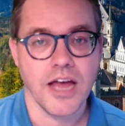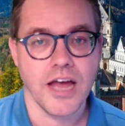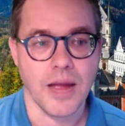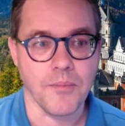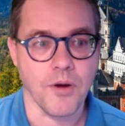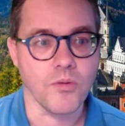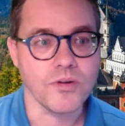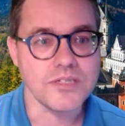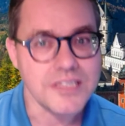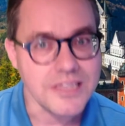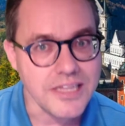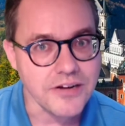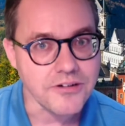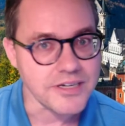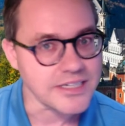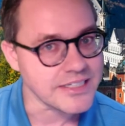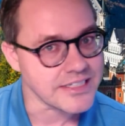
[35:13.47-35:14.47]
I'm always
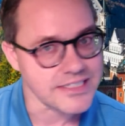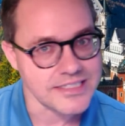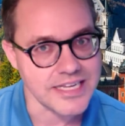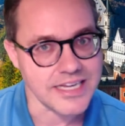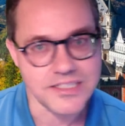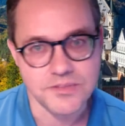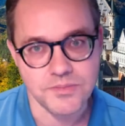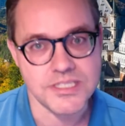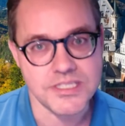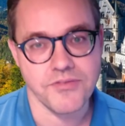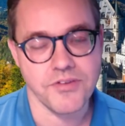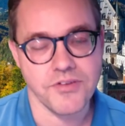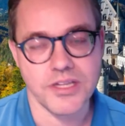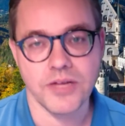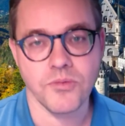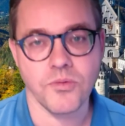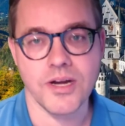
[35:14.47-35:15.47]
leery to say
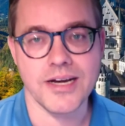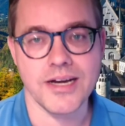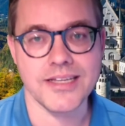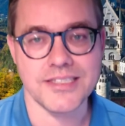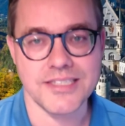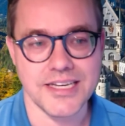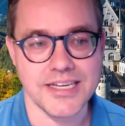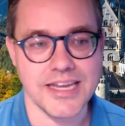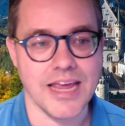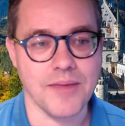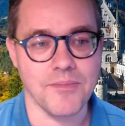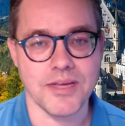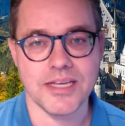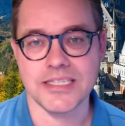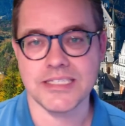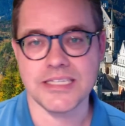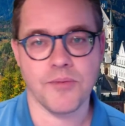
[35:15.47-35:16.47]
specifically what it is today
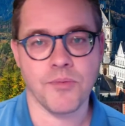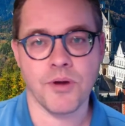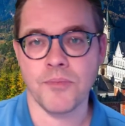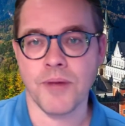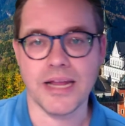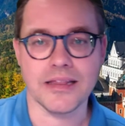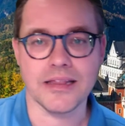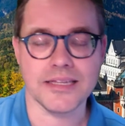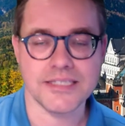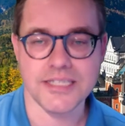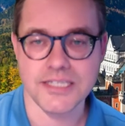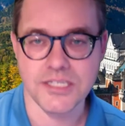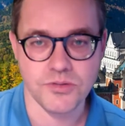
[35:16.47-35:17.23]
because someone might listen